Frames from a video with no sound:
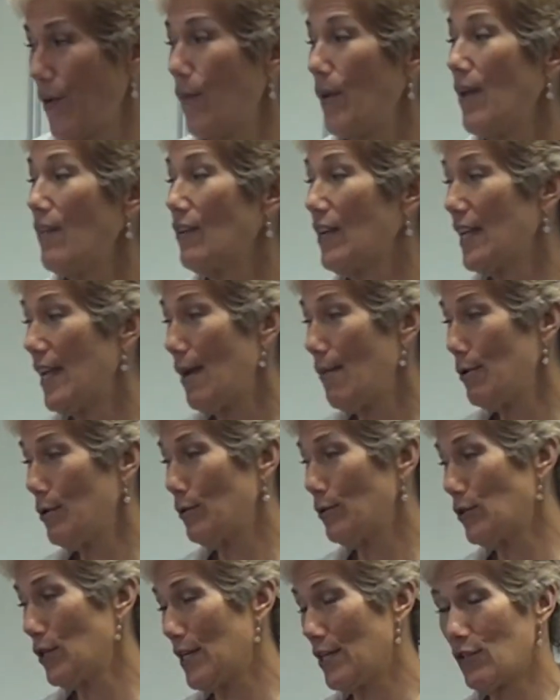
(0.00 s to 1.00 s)
We have a
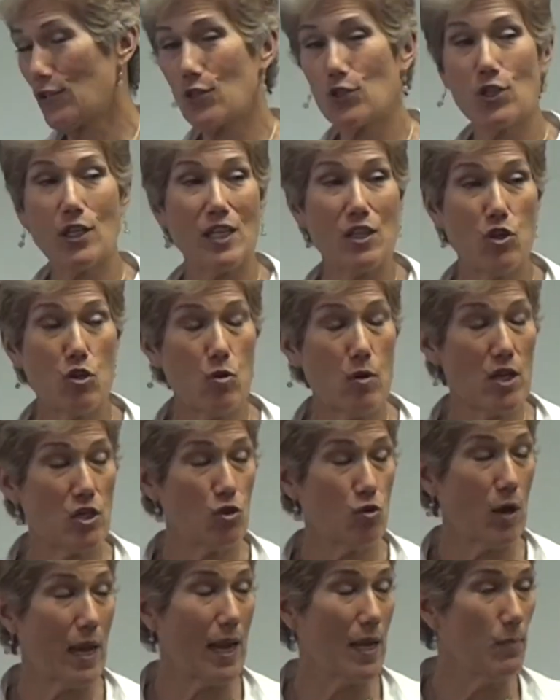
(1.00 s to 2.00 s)
chemical change, because can you
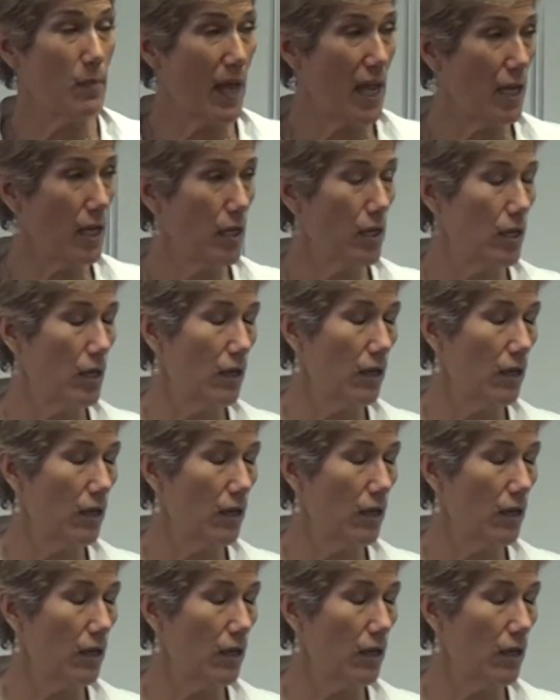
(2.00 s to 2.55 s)
get your egg back?